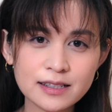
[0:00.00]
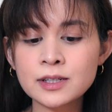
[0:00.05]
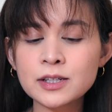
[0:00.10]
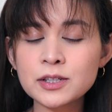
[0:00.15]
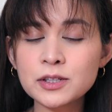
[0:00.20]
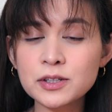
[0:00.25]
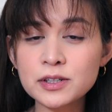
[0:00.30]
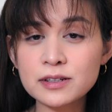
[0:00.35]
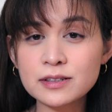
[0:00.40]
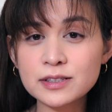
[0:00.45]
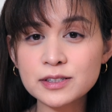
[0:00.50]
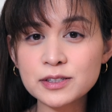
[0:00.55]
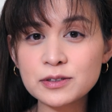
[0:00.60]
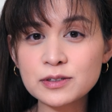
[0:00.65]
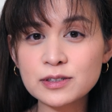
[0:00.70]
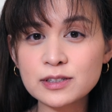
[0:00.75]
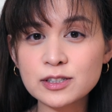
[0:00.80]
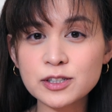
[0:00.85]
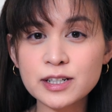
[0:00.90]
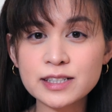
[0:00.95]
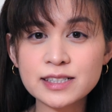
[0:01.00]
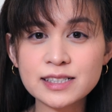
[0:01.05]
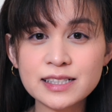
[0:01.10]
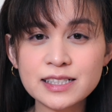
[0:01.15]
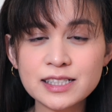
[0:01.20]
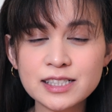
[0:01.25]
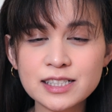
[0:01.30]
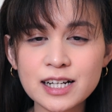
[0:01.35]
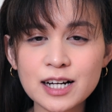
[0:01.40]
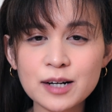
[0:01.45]
You can also use a
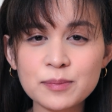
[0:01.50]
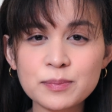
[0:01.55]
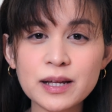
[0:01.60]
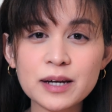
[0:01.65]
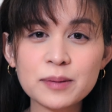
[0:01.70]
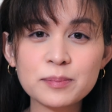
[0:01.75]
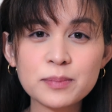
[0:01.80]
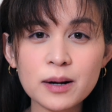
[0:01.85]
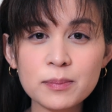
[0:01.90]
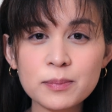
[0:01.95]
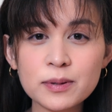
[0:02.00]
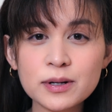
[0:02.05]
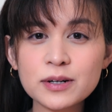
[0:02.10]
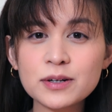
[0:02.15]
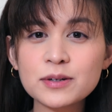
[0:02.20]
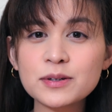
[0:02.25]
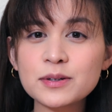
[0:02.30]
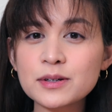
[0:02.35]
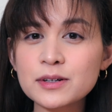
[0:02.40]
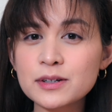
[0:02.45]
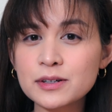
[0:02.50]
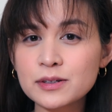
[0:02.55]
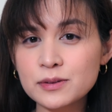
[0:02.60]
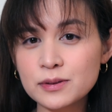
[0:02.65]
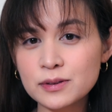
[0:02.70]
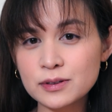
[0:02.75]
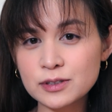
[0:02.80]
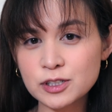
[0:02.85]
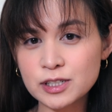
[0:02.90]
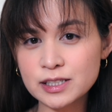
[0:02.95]
translation app like Papago or
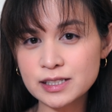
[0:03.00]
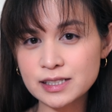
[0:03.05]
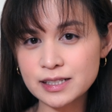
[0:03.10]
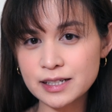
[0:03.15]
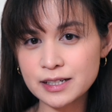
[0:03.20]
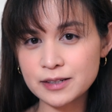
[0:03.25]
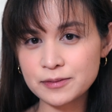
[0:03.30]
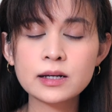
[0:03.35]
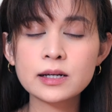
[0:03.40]
Google Translate.